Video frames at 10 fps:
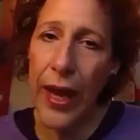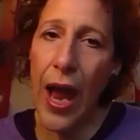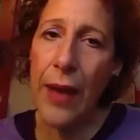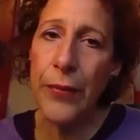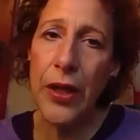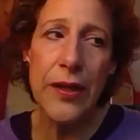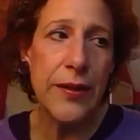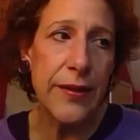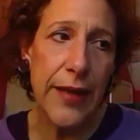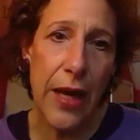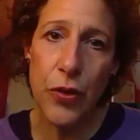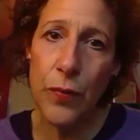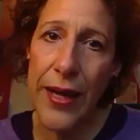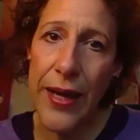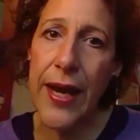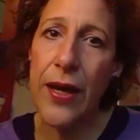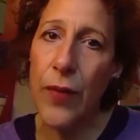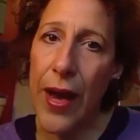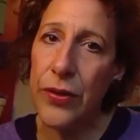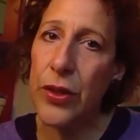I'm going to schedule my day
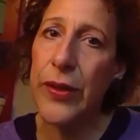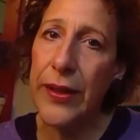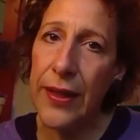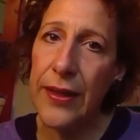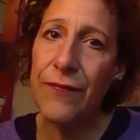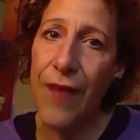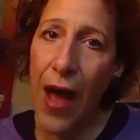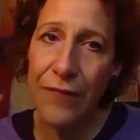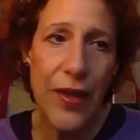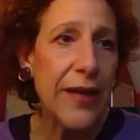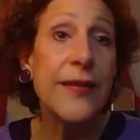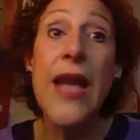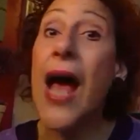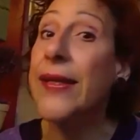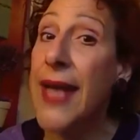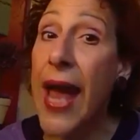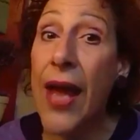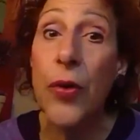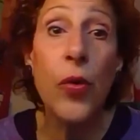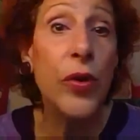around doing these 5 things, not
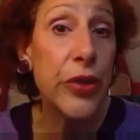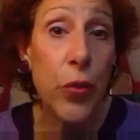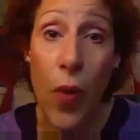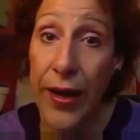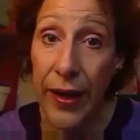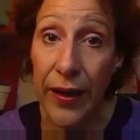10 or 20.